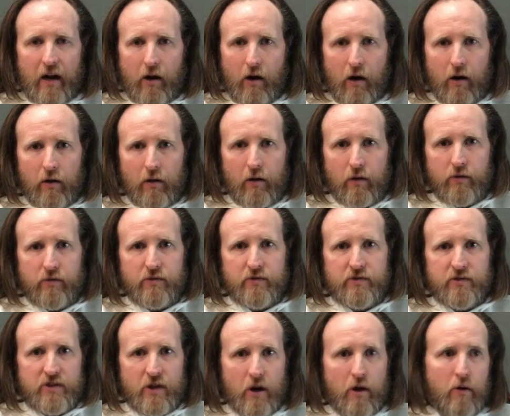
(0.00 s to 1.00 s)
car loan.
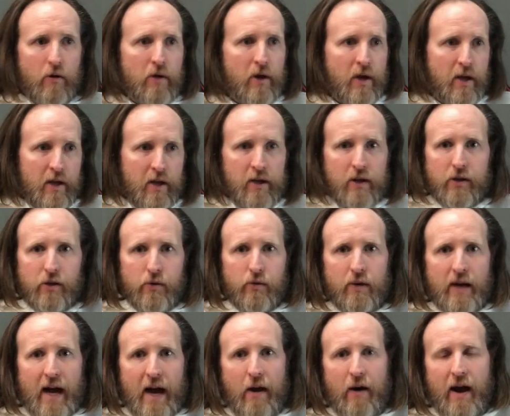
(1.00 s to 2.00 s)
So you
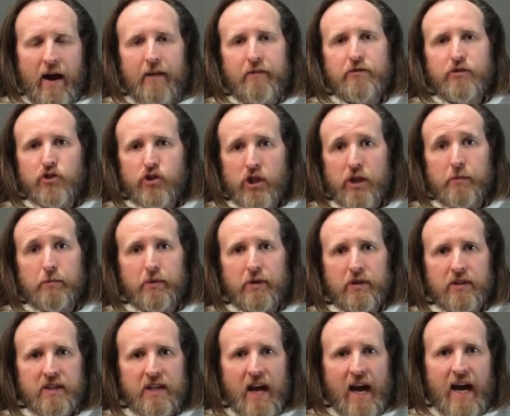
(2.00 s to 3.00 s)
now have cheaper
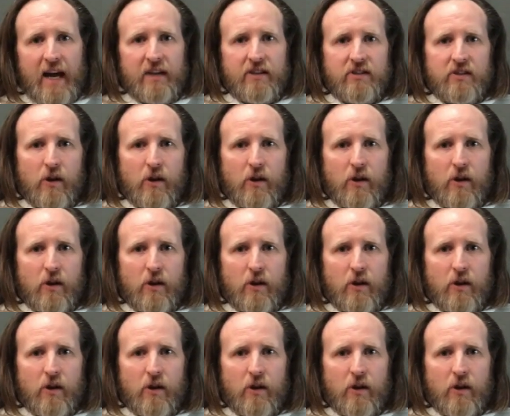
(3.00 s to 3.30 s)
debt.